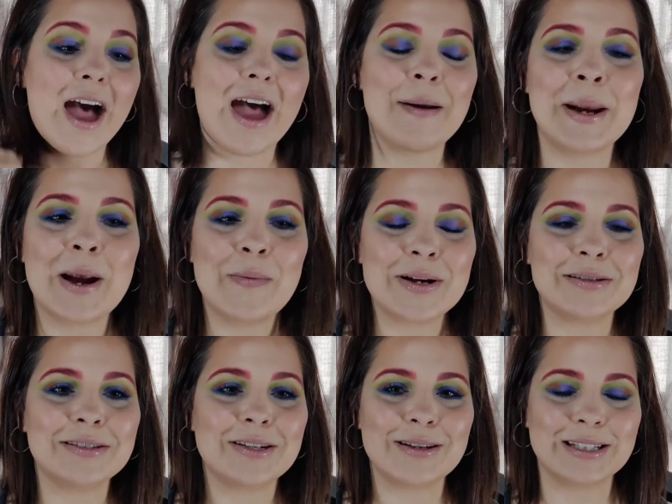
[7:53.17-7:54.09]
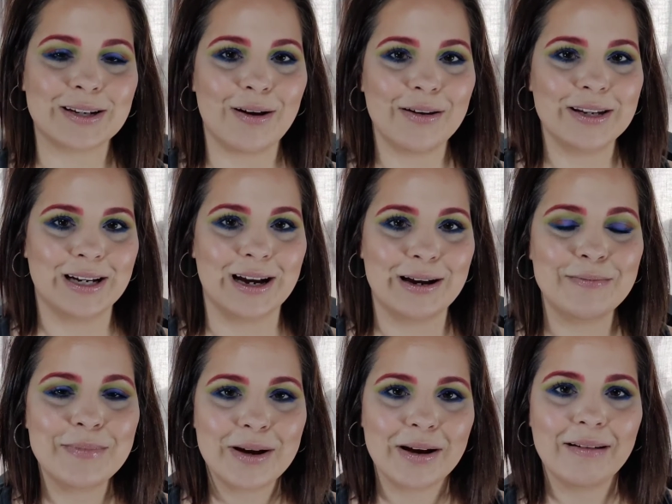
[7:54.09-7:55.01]
I mean, I wouldn't do this all the
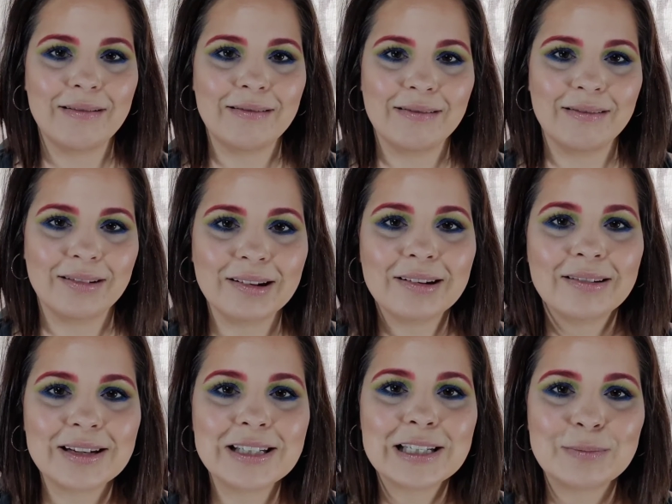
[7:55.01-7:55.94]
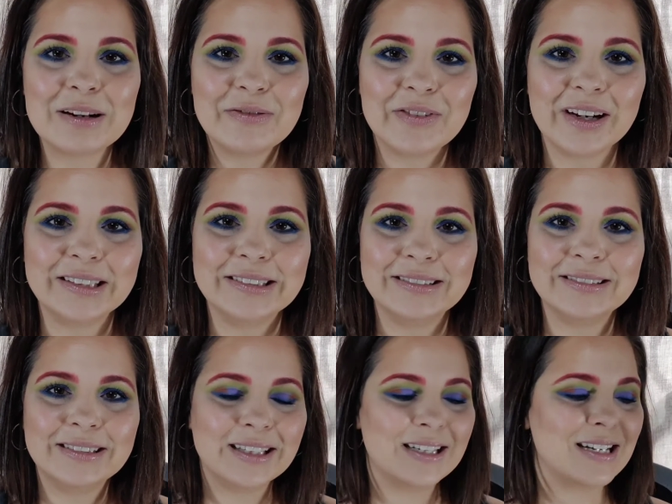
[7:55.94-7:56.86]
time, but this is pretty fun.
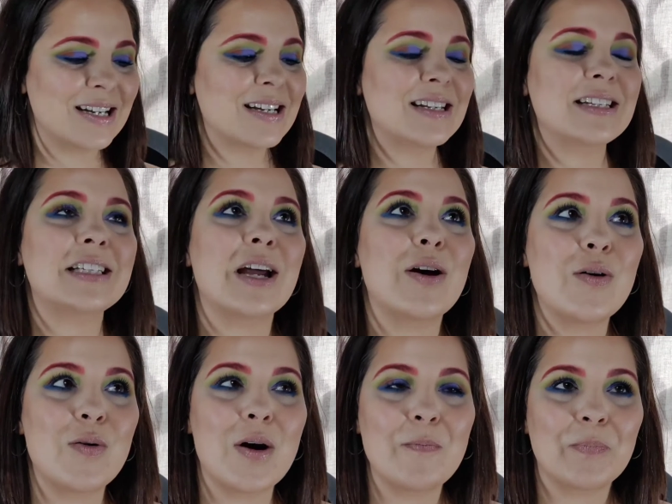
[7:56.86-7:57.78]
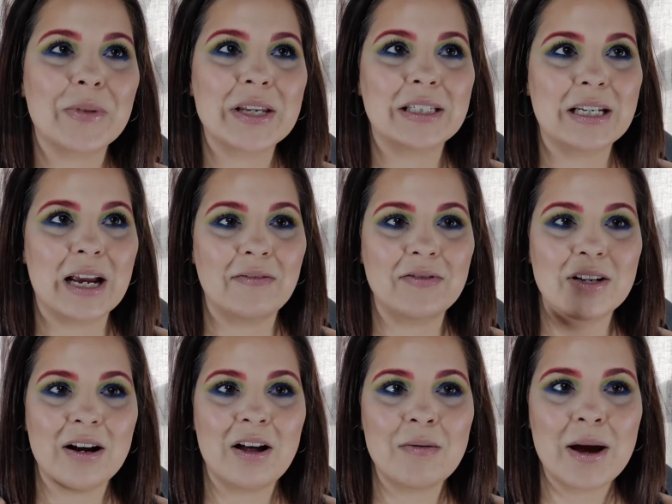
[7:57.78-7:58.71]
So let's see, I've
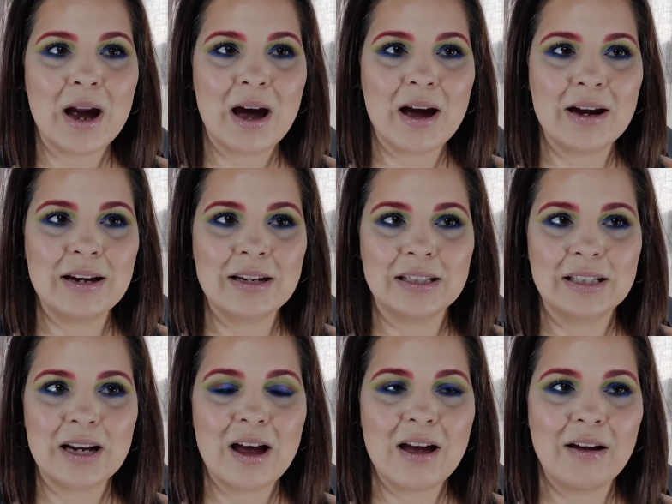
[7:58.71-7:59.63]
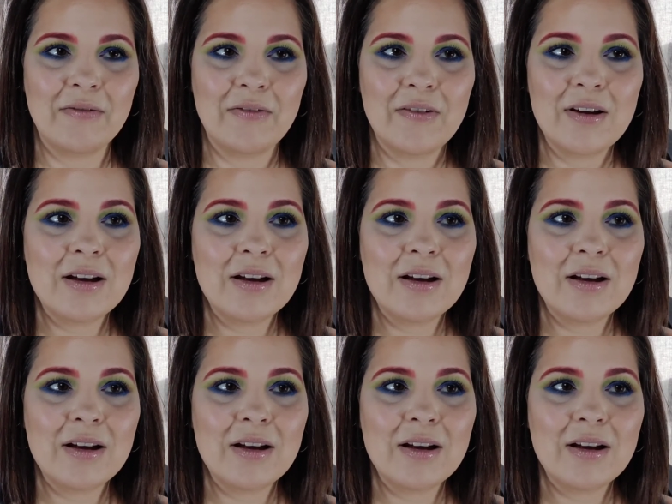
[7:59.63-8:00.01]
done all my eye stuff.